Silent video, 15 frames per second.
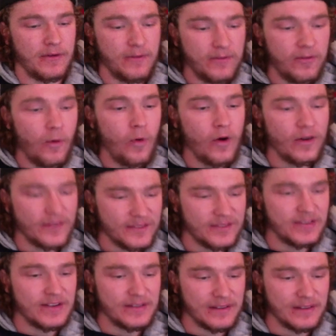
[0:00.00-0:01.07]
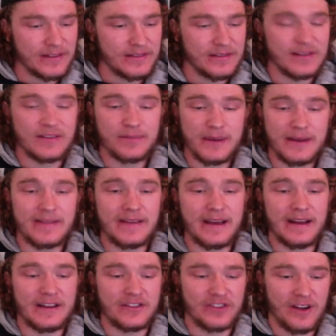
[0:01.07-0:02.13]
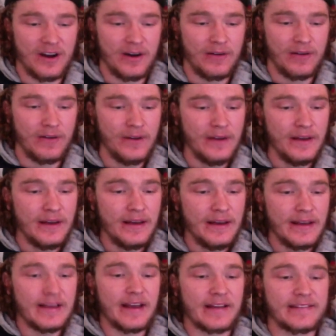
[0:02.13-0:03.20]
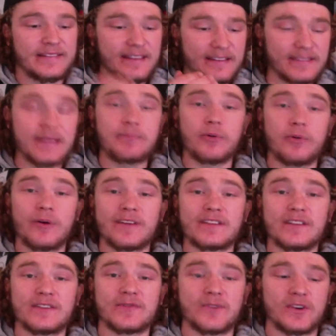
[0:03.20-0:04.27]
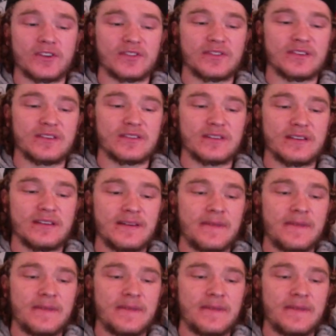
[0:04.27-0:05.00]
4 seasons. He's been in the NHL. He has 60 points in his first season,